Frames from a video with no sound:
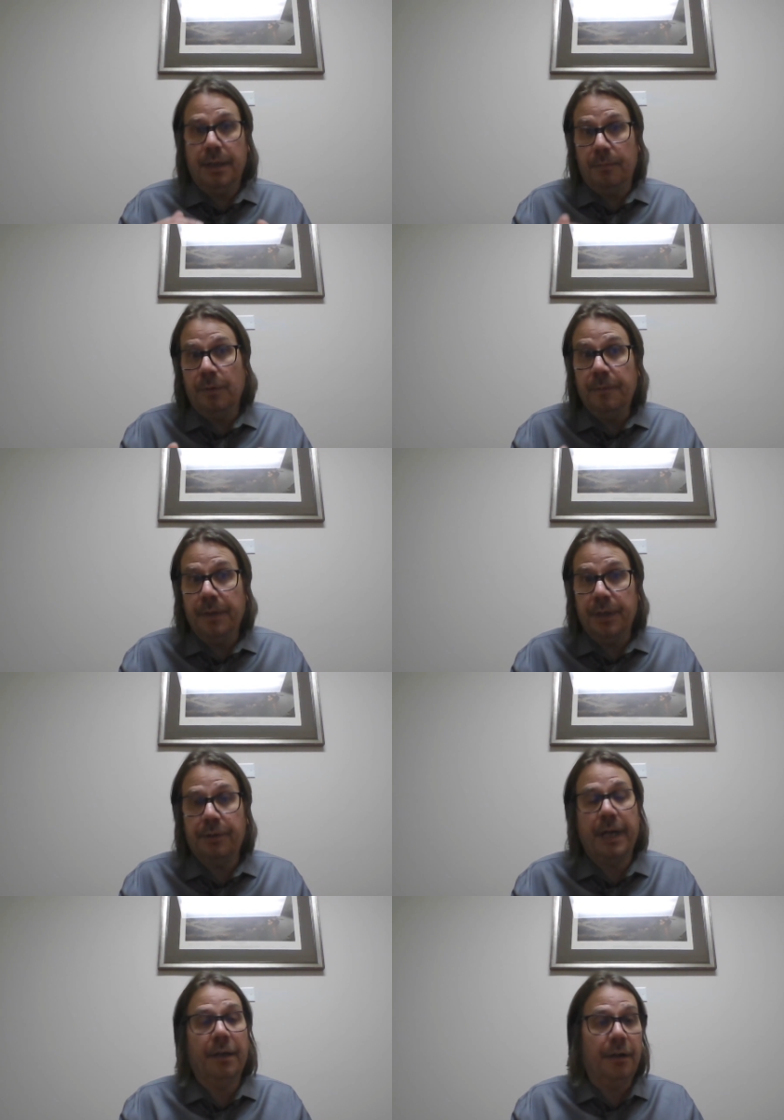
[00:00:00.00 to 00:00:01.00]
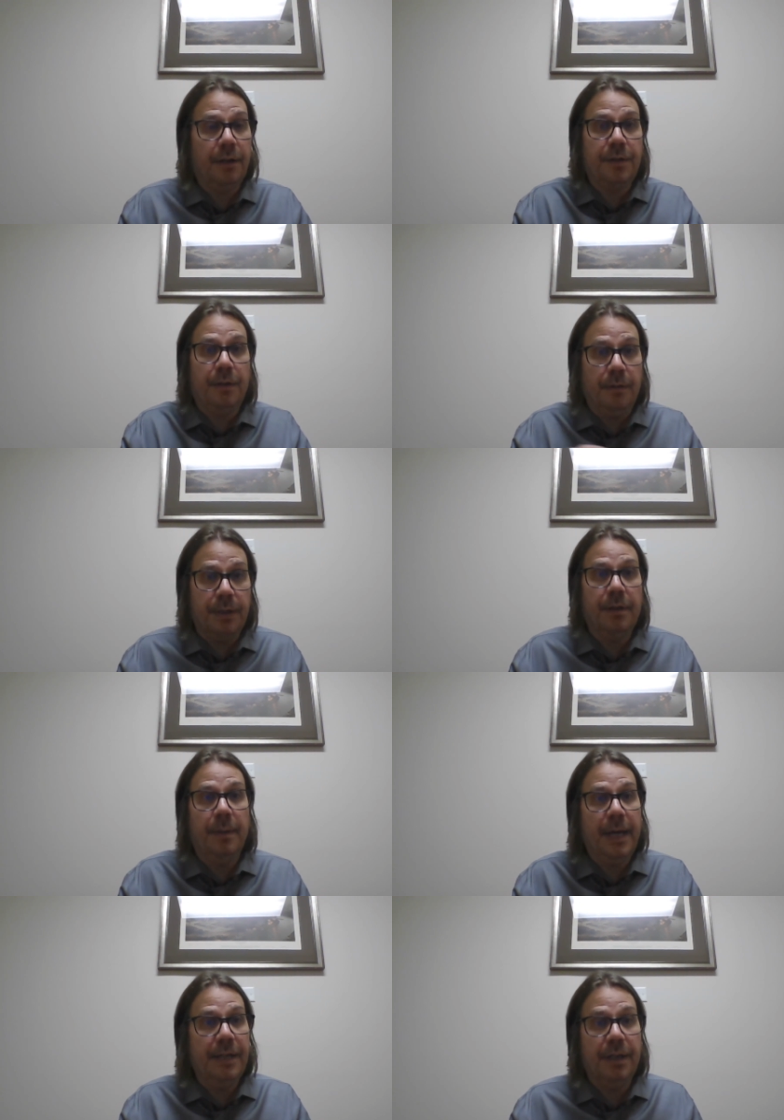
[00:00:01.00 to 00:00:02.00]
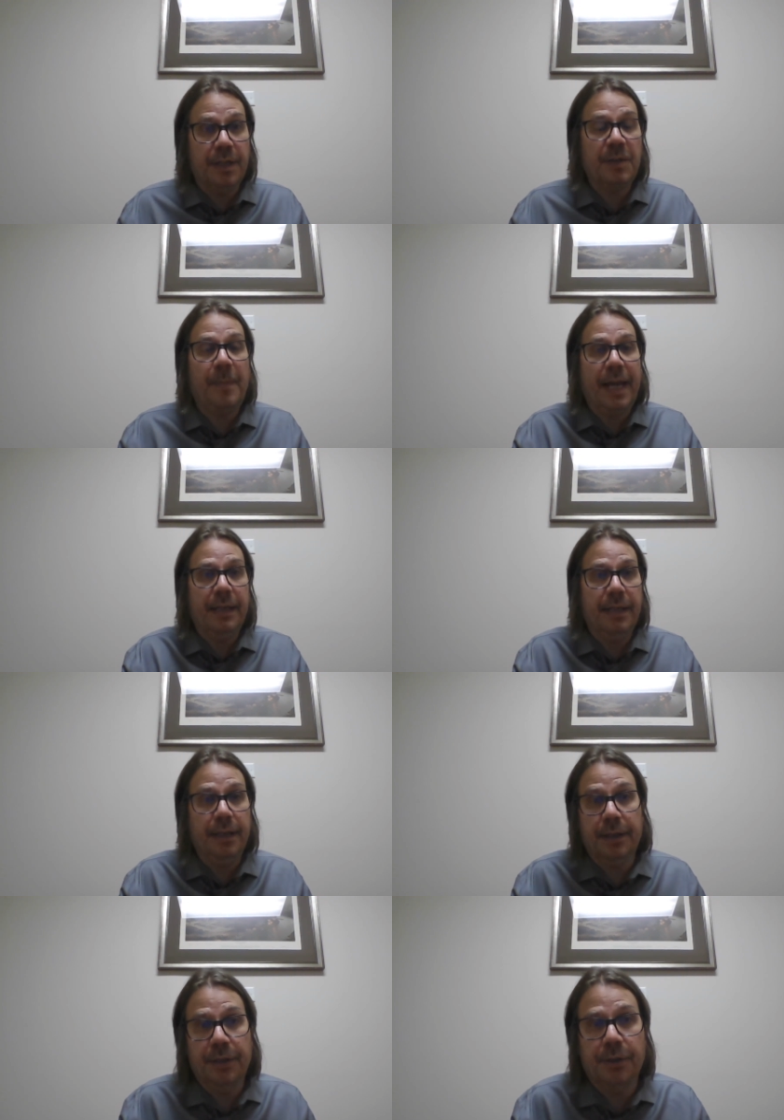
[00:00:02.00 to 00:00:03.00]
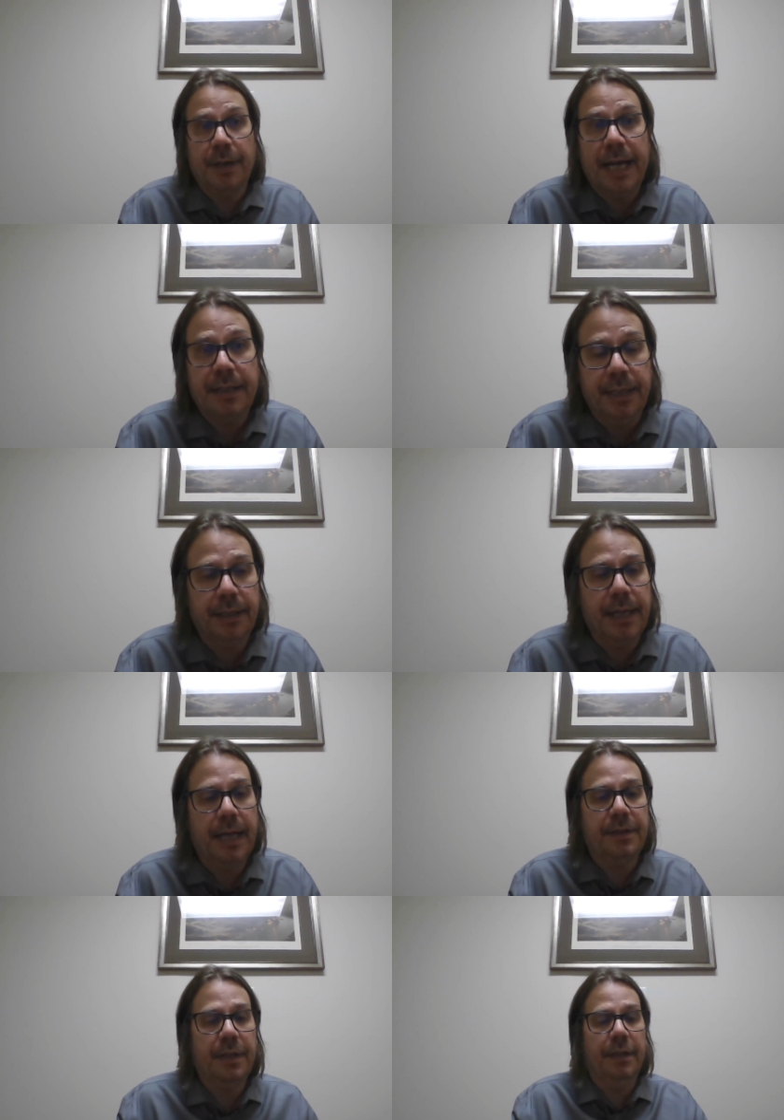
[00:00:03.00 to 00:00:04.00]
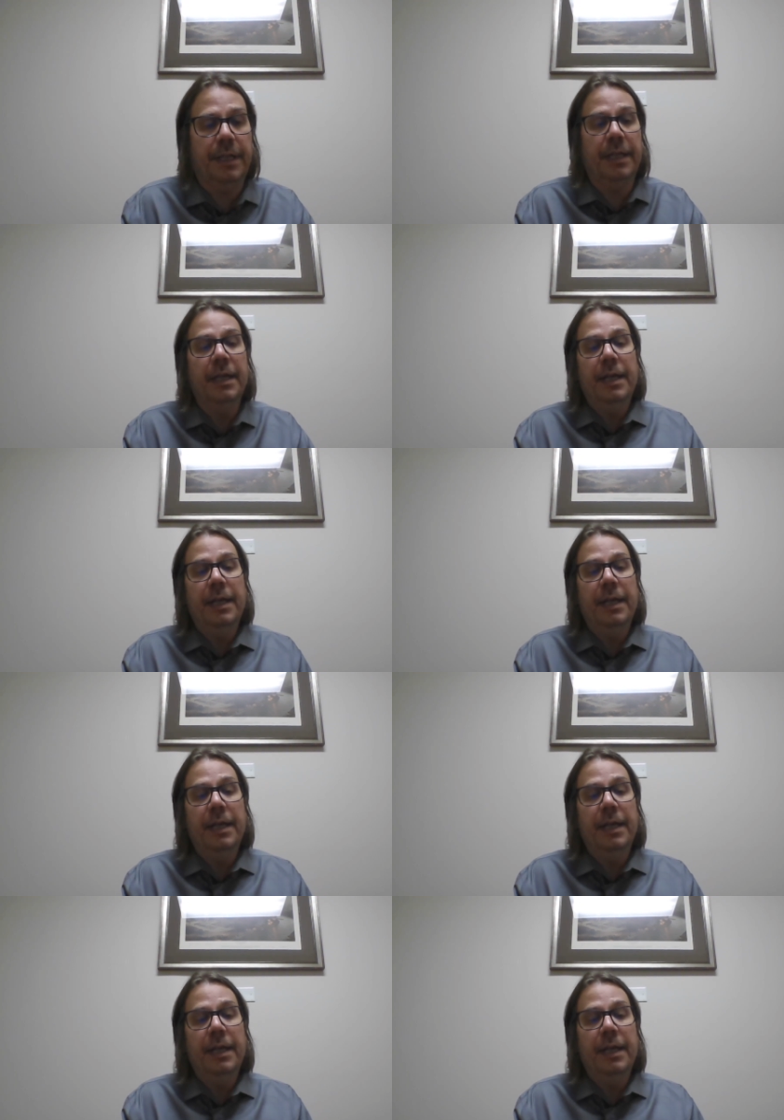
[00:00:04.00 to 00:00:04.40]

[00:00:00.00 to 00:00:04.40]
the roof of the trailer also you can imagine expanding and contracting constantly